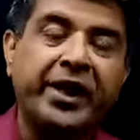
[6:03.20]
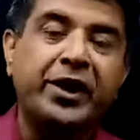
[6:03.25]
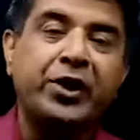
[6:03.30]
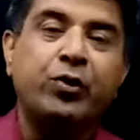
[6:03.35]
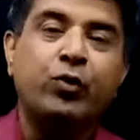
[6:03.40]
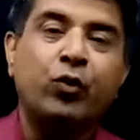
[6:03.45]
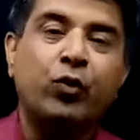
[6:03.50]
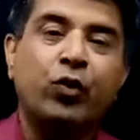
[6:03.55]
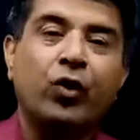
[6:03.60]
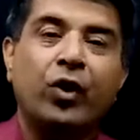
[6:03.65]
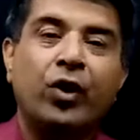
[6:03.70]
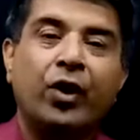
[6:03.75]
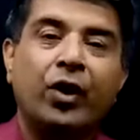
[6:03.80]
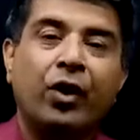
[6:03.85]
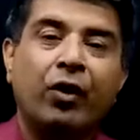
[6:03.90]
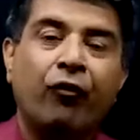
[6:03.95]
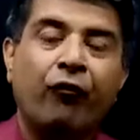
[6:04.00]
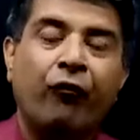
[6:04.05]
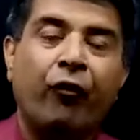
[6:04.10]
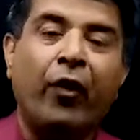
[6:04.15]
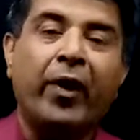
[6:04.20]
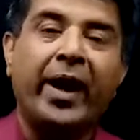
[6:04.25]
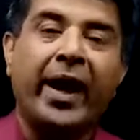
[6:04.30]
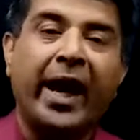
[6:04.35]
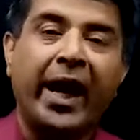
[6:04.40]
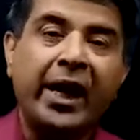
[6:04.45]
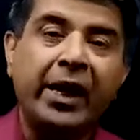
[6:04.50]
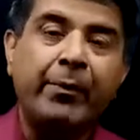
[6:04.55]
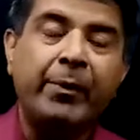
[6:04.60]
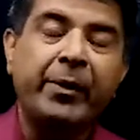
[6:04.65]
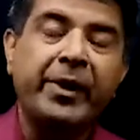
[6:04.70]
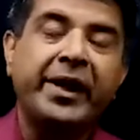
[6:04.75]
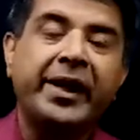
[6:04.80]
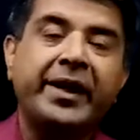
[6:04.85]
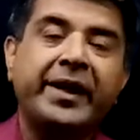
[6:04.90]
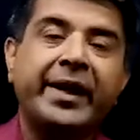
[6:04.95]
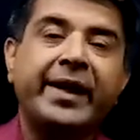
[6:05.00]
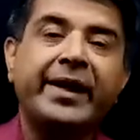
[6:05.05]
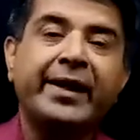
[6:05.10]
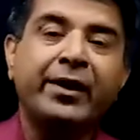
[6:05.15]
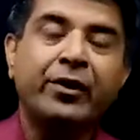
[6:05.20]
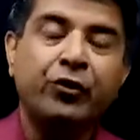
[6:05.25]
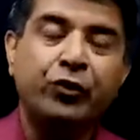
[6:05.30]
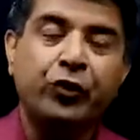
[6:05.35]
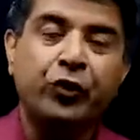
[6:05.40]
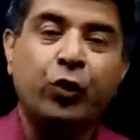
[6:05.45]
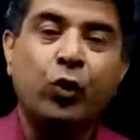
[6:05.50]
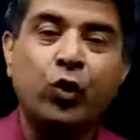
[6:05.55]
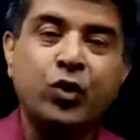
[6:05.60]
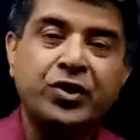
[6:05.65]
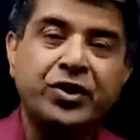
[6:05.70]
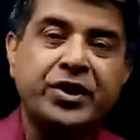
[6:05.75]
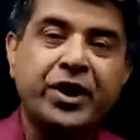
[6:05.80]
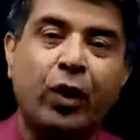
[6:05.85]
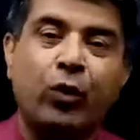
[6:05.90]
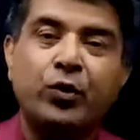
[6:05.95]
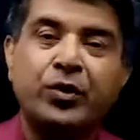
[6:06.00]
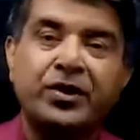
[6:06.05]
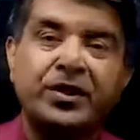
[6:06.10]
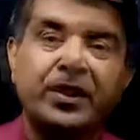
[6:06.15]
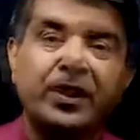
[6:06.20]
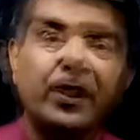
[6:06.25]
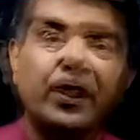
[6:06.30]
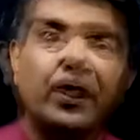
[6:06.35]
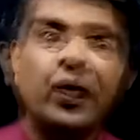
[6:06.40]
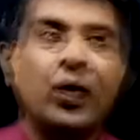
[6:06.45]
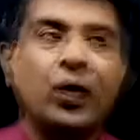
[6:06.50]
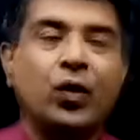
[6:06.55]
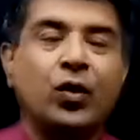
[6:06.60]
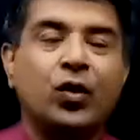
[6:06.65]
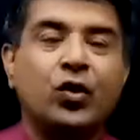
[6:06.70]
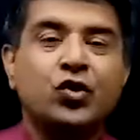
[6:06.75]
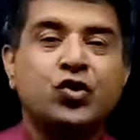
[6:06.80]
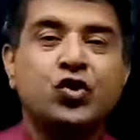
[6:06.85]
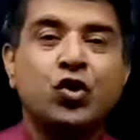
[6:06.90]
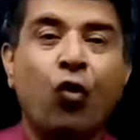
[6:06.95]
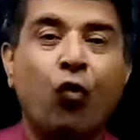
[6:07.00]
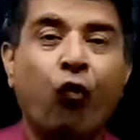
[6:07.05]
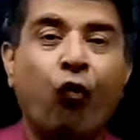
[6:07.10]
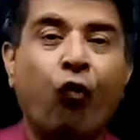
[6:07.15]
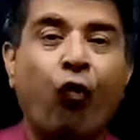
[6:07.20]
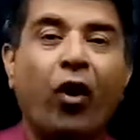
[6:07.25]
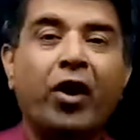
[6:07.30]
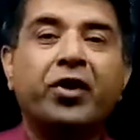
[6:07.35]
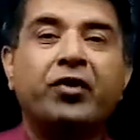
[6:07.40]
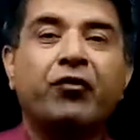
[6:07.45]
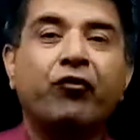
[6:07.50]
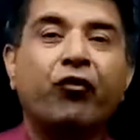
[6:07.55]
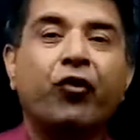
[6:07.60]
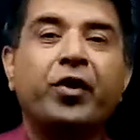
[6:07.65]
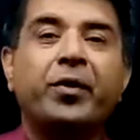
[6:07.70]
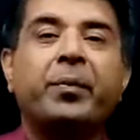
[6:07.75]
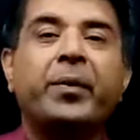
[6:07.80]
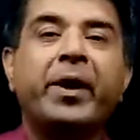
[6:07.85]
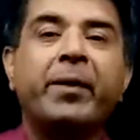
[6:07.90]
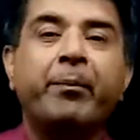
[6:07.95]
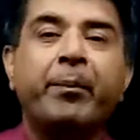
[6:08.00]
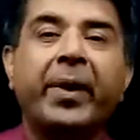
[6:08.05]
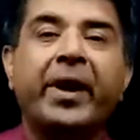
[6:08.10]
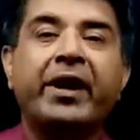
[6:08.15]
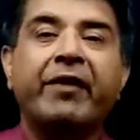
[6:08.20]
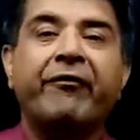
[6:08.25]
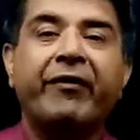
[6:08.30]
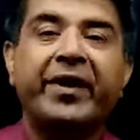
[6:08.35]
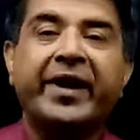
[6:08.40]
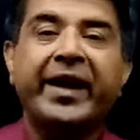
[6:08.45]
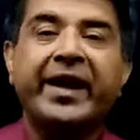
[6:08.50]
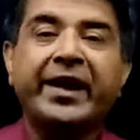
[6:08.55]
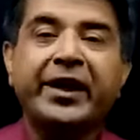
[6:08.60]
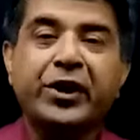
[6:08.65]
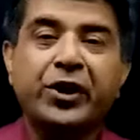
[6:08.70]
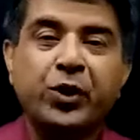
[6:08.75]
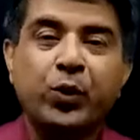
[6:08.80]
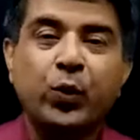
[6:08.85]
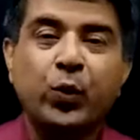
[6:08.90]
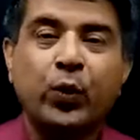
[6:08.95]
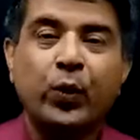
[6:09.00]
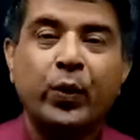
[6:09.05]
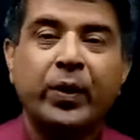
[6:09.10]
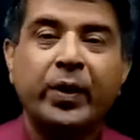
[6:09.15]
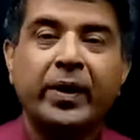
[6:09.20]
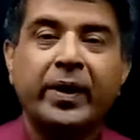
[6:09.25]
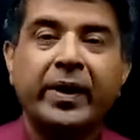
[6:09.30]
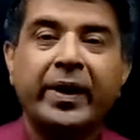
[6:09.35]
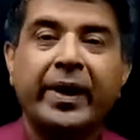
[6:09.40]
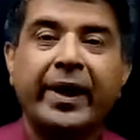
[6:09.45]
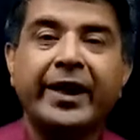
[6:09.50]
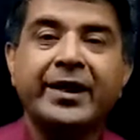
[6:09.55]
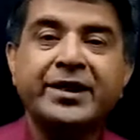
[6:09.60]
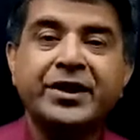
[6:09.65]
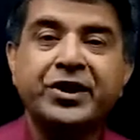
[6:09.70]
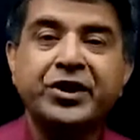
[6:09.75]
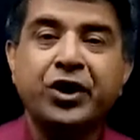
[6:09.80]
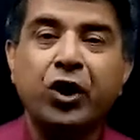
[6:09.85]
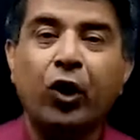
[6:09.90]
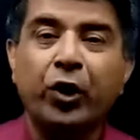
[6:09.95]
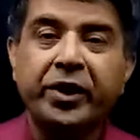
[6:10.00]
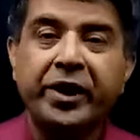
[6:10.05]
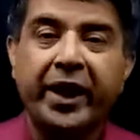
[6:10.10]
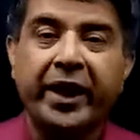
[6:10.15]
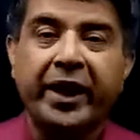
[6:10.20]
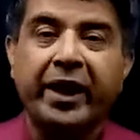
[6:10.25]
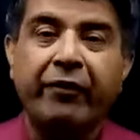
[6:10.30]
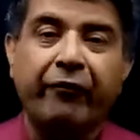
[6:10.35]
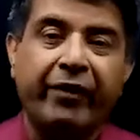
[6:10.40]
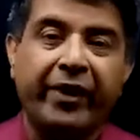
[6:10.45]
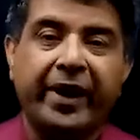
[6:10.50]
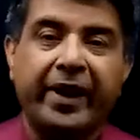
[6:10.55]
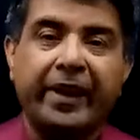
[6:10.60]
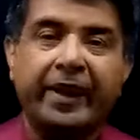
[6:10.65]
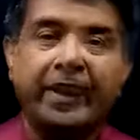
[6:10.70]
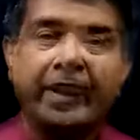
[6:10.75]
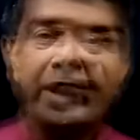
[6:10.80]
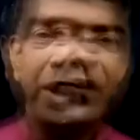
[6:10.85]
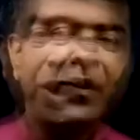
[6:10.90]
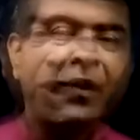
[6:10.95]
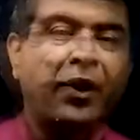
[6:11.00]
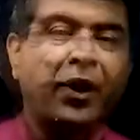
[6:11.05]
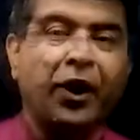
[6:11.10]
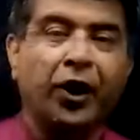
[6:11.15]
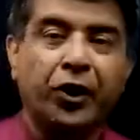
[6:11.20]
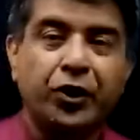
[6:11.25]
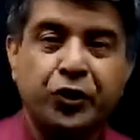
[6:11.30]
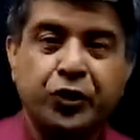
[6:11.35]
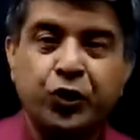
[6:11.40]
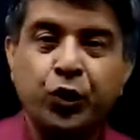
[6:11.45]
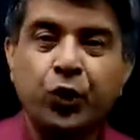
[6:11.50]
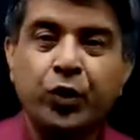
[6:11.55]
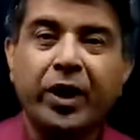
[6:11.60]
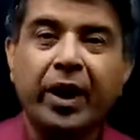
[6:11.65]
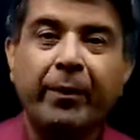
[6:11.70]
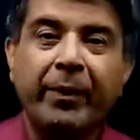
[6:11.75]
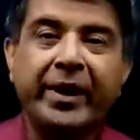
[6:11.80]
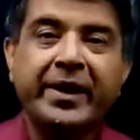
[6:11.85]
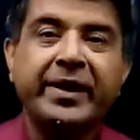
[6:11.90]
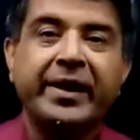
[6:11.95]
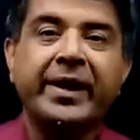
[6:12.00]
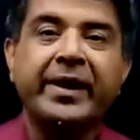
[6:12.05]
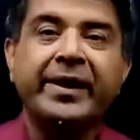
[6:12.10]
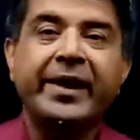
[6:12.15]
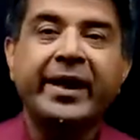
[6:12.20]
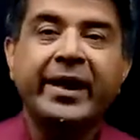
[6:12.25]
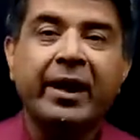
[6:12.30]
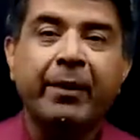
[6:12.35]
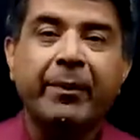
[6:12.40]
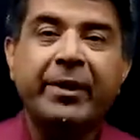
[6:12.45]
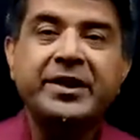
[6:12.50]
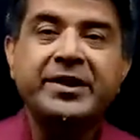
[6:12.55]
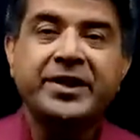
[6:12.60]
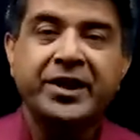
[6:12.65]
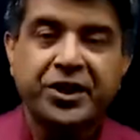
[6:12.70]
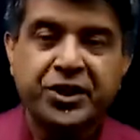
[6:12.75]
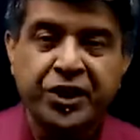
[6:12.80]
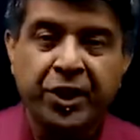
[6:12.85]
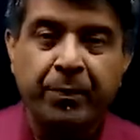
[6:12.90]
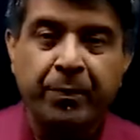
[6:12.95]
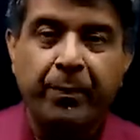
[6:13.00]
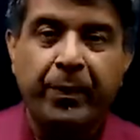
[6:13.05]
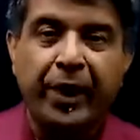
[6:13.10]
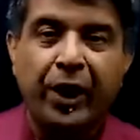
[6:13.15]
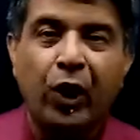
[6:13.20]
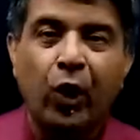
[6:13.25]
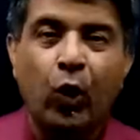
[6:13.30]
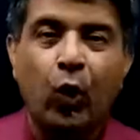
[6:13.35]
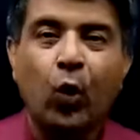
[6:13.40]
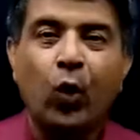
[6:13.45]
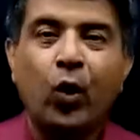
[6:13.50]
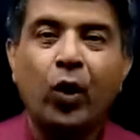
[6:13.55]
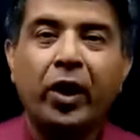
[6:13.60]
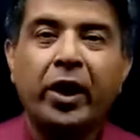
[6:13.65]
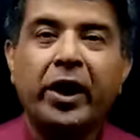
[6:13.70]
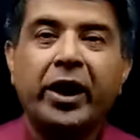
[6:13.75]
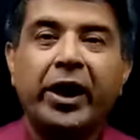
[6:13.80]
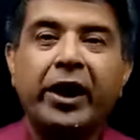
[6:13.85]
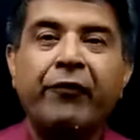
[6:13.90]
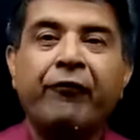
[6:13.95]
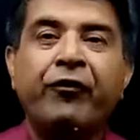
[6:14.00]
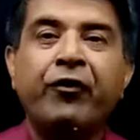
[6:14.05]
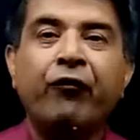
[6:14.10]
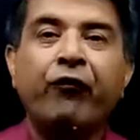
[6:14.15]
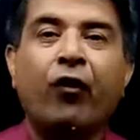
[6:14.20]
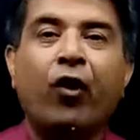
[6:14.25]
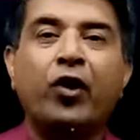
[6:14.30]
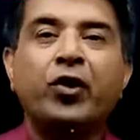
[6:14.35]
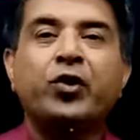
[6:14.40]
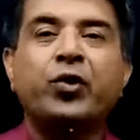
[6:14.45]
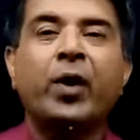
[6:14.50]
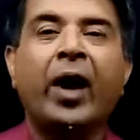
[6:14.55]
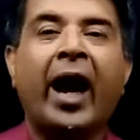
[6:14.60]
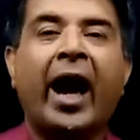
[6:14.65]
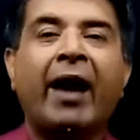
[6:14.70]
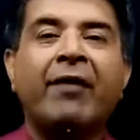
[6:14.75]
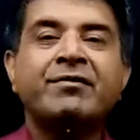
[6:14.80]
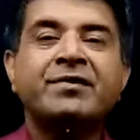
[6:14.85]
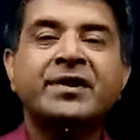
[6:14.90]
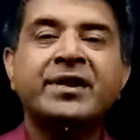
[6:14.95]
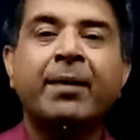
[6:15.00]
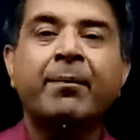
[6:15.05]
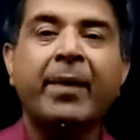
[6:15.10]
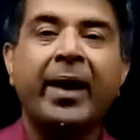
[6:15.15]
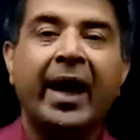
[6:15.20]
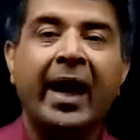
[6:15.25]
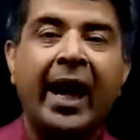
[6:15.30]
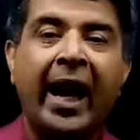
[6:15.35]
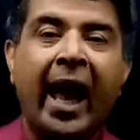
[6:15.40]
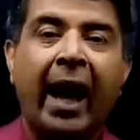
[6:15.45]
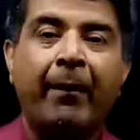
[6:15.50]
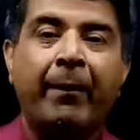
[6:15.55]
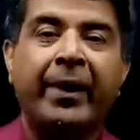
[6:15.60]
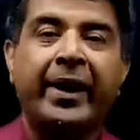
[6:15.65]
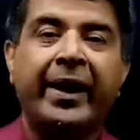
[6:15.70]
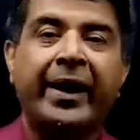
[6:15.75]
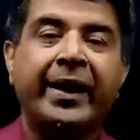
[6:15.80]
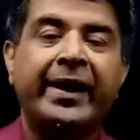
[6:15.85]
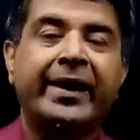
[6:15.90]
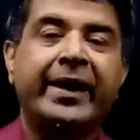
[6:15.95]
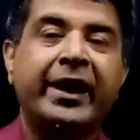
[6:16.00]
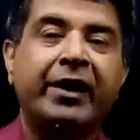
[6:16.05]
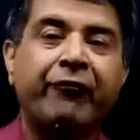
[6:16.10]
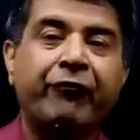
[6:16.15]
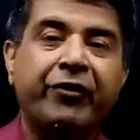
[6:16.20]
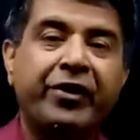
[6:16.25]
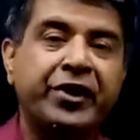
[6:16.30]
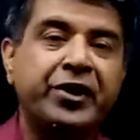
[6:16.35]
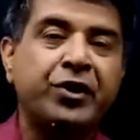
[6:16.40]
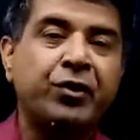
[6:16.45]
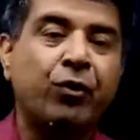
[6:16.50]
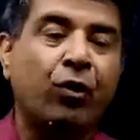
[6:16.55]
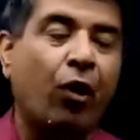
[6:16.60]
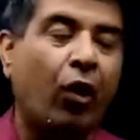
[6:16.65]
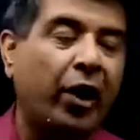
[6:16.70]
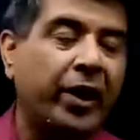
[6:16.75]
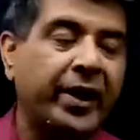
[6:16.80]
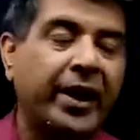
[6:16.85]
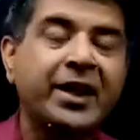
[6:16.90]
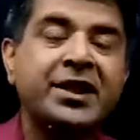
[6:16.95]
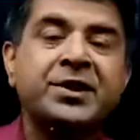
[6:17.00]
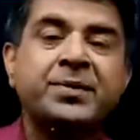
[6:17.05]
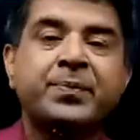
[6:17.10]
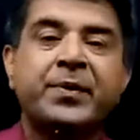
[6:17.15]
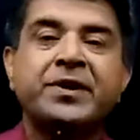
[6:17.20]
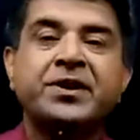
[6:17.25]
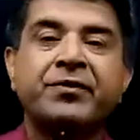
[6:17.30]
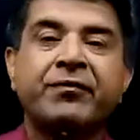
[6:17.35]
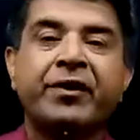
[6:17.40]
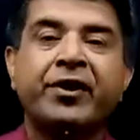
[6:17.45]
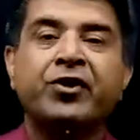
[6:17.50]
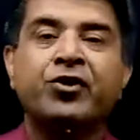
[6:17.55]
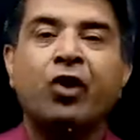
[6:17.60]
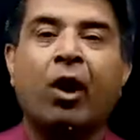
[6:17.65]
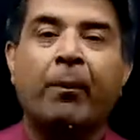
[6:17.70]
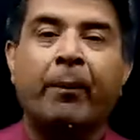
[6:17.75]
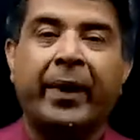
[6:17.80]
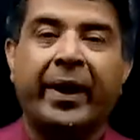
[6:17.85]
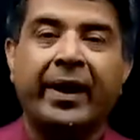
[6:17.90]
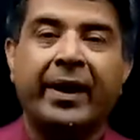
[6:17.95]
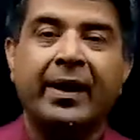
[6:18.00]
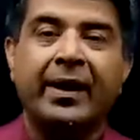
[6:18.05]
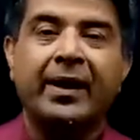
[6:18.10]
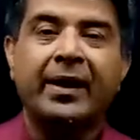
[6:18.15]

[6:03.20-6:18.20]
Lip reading: you for eliminating those doubts. So what would be benefiting you? It's your takeaway. Do comment in the comment section below if you want to have some elaborated video on a specific topic